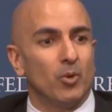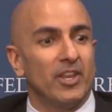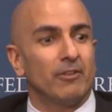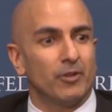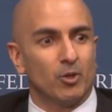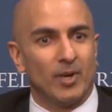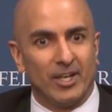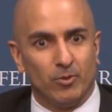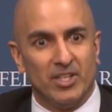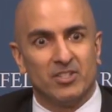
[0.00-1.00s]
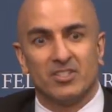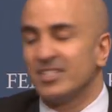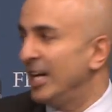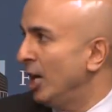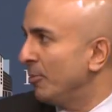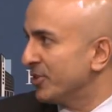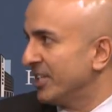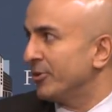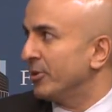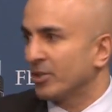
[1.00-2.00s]
were there for the right reasons to help us
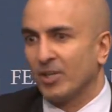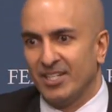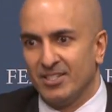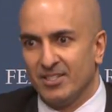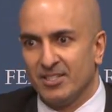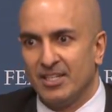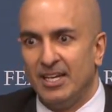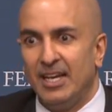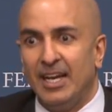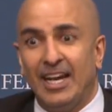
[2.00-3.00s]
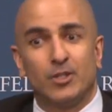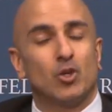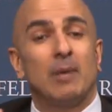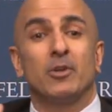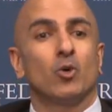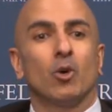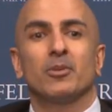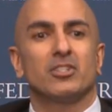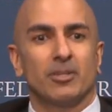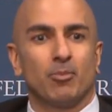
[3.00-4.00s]
get through the crisis. And so I'm
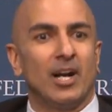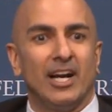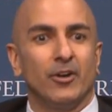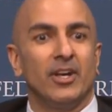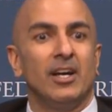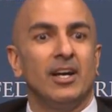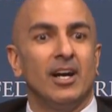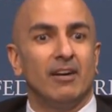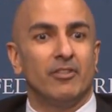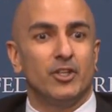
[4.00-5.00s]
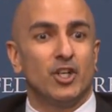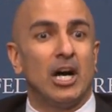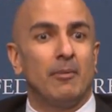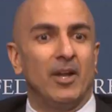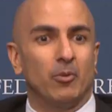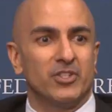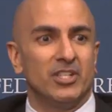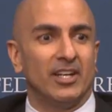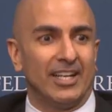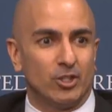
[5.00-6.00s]
enormously proud of the job that was
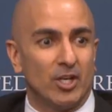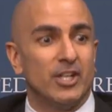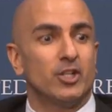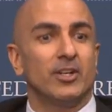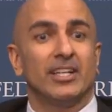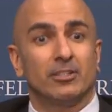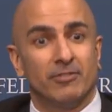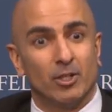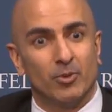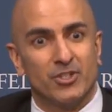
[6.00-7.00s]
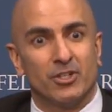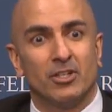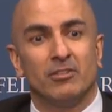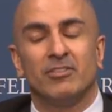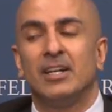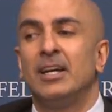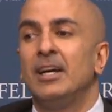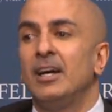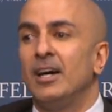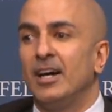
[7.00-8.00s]
done at Treasury, at the Federal Reserve,
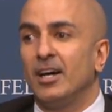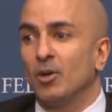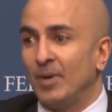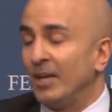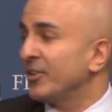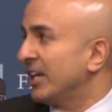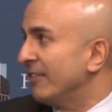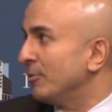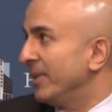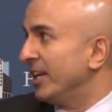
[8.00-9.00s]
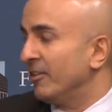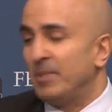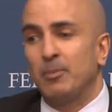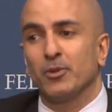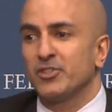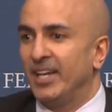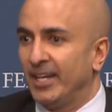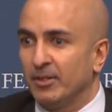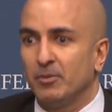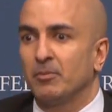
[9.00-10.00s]
uh, around the government, of people
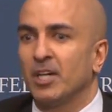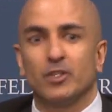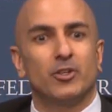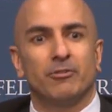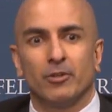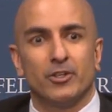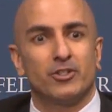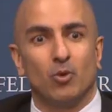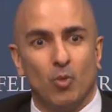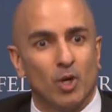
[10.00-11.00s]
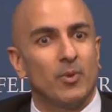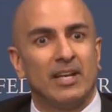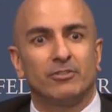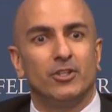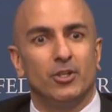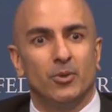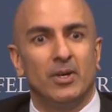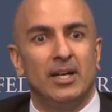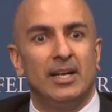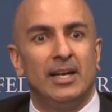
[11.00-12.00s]
saying, country first, what do we have to do?